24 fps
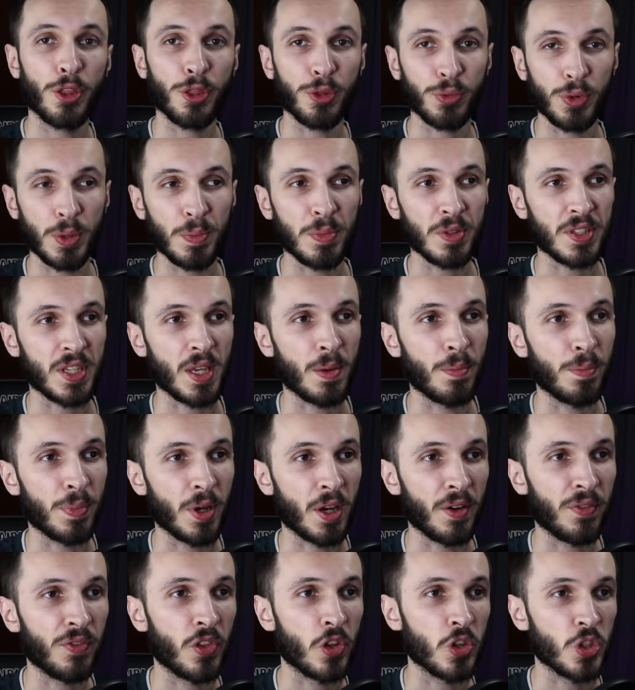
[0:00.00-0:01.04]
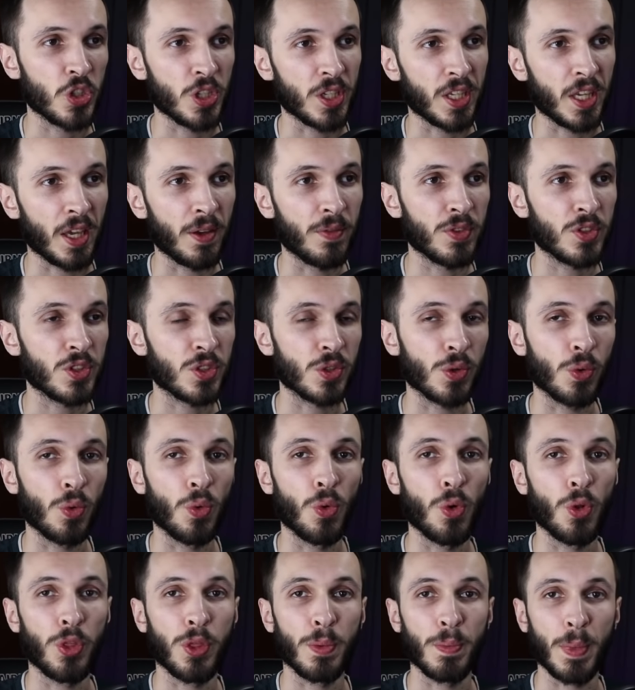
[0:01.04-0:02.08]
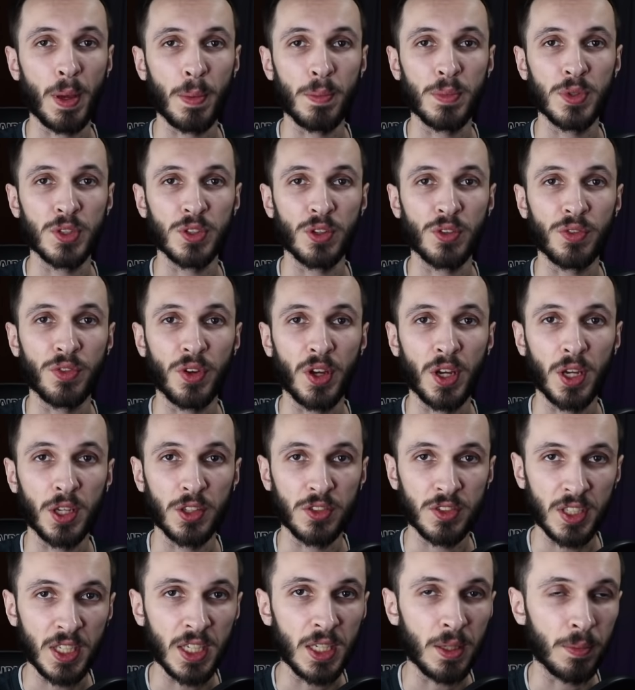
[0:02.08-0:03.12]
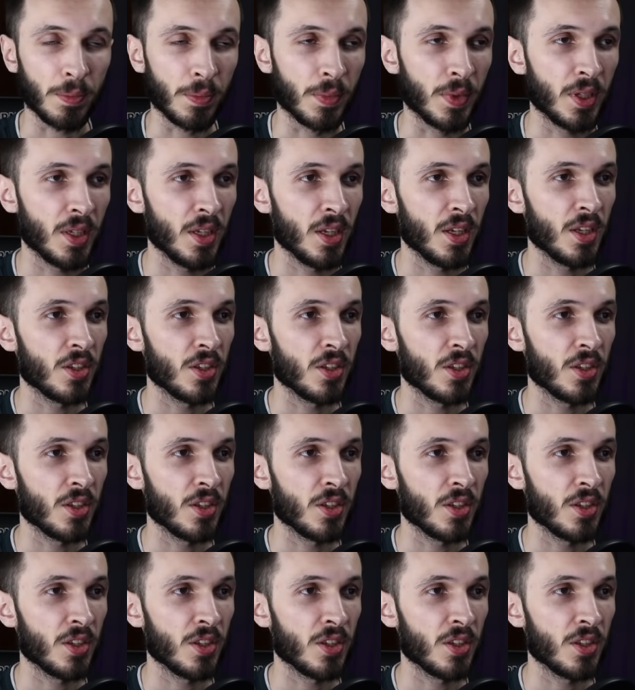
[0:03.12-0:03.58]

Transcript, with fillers: 3% buff that she gives to all the members of her team.